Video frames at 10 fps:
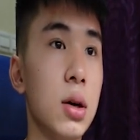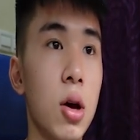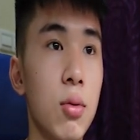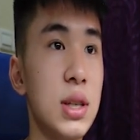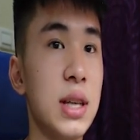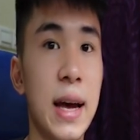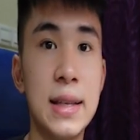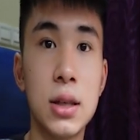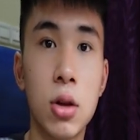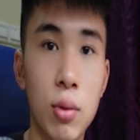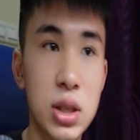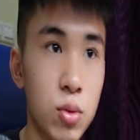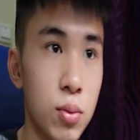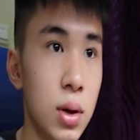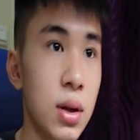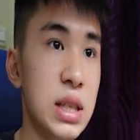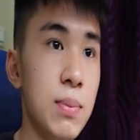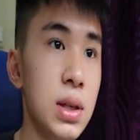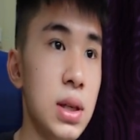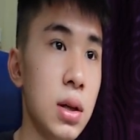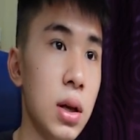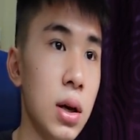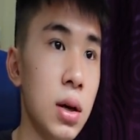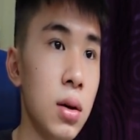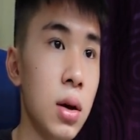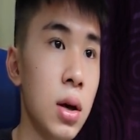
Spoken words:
clockwise and anti-clockwise movement, it's basically